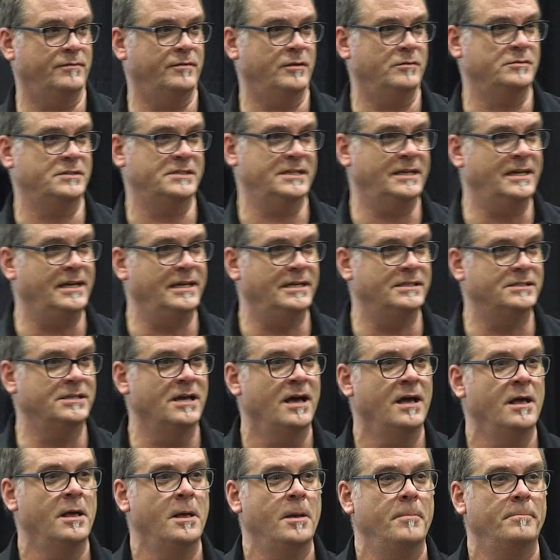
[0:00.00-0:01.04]
of those cities
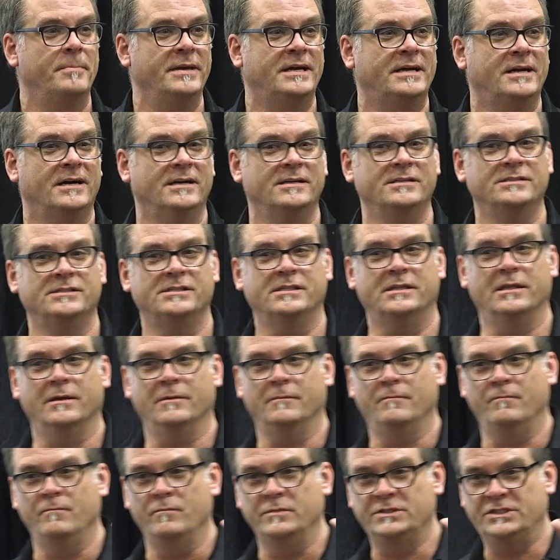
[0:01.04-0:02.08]
because
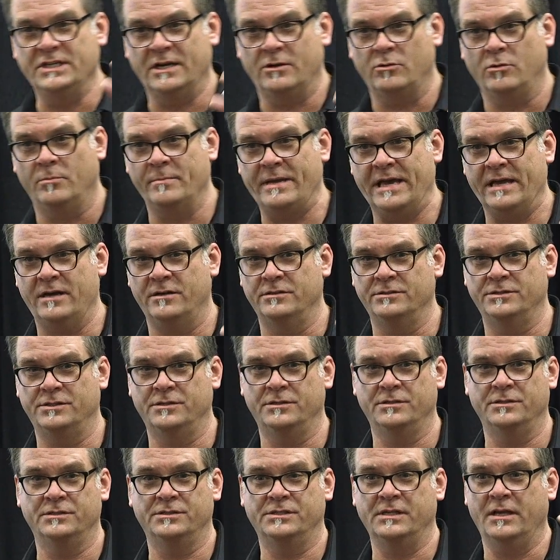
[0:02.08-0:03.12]
the general
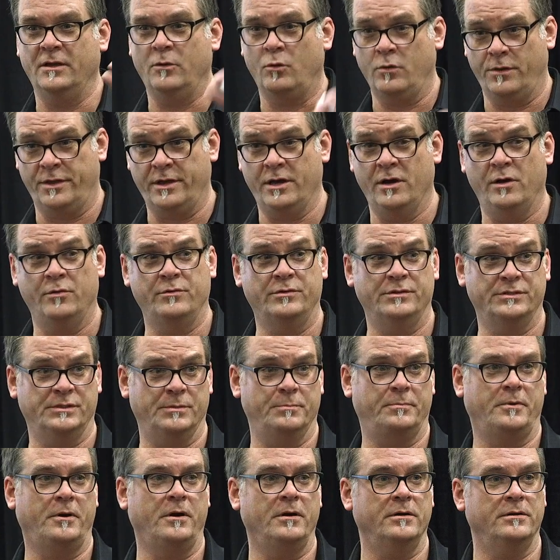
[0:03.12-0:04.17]
managers or the owners
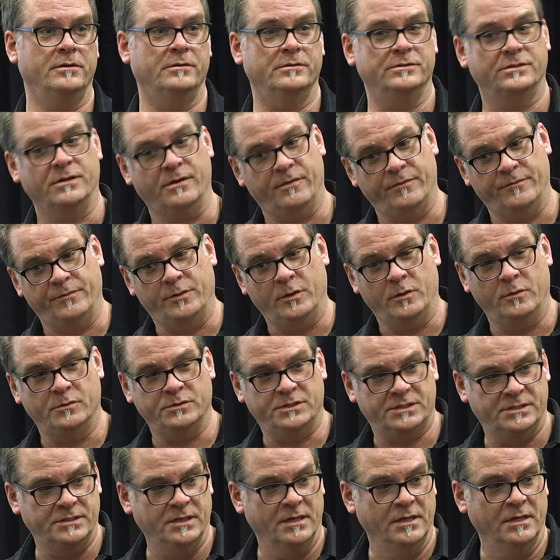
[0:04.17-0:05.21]
and partners of
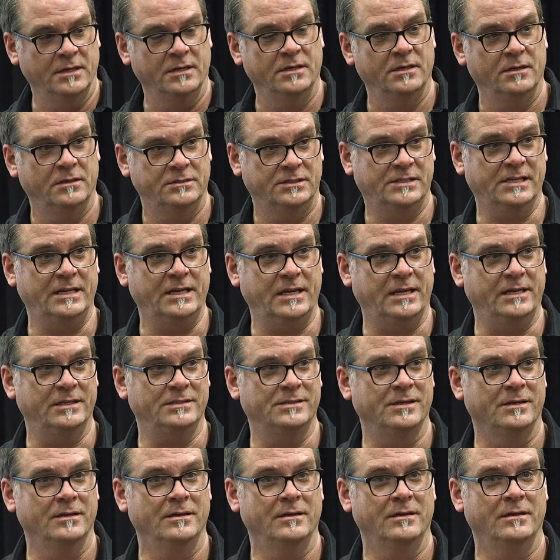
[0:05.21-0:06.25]
those
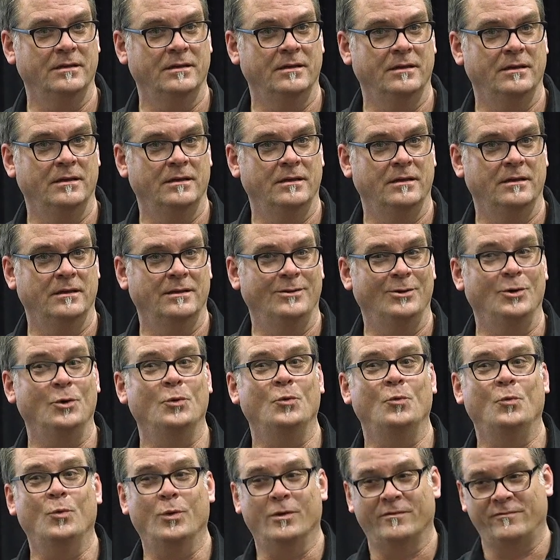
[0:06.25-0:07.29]
cities
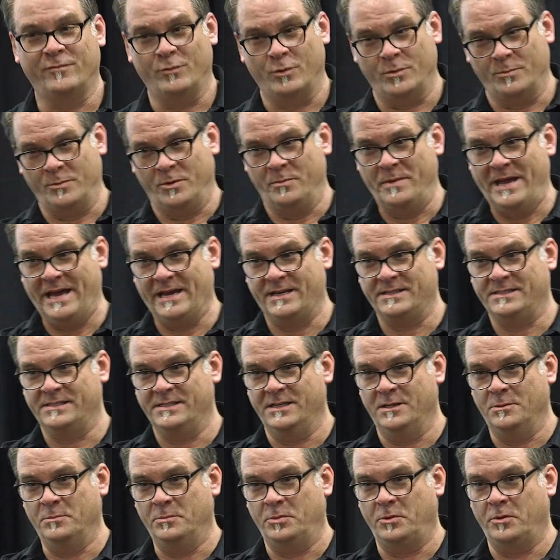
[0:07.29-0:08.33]
were former
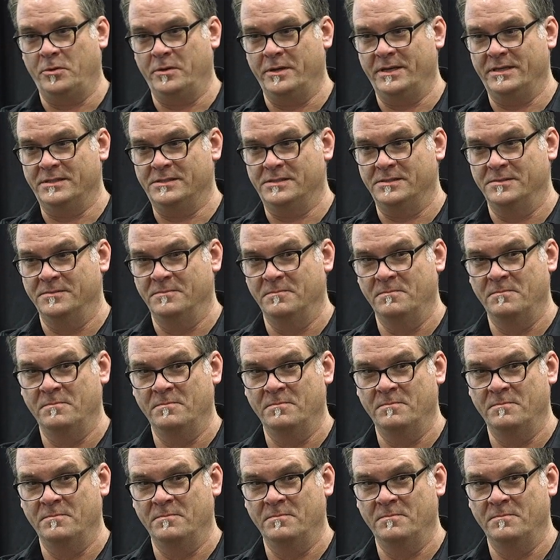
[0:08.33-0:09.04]
Madison employees.